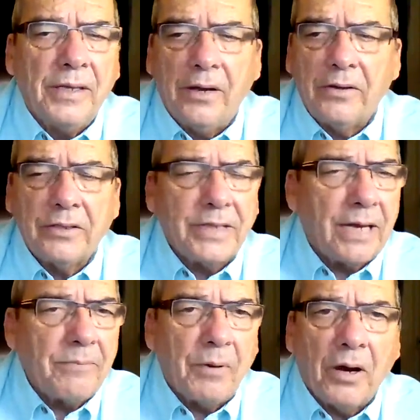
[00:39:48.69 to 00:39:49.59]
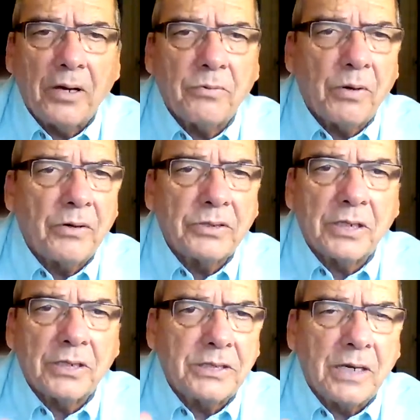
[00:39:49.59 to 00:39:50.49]
There is that part where
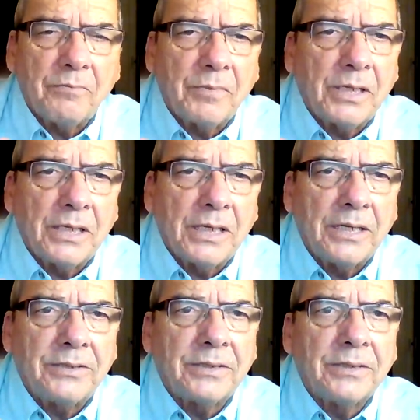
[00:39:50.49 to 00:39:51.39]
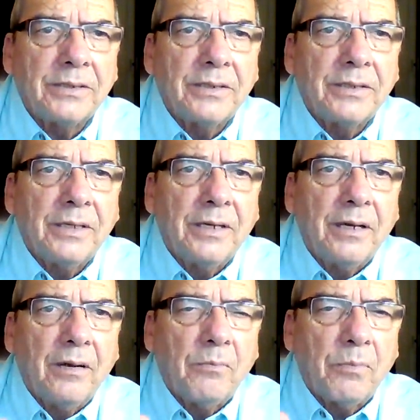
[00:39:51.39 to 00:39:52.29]
is a dimly lit
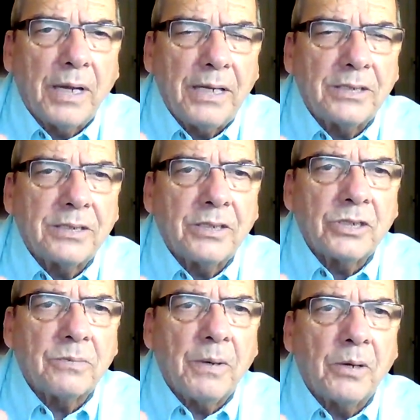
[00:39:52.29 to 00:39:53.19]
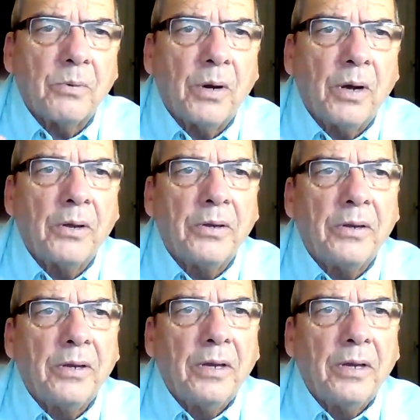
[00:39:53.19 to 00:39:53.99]
place in the spirit world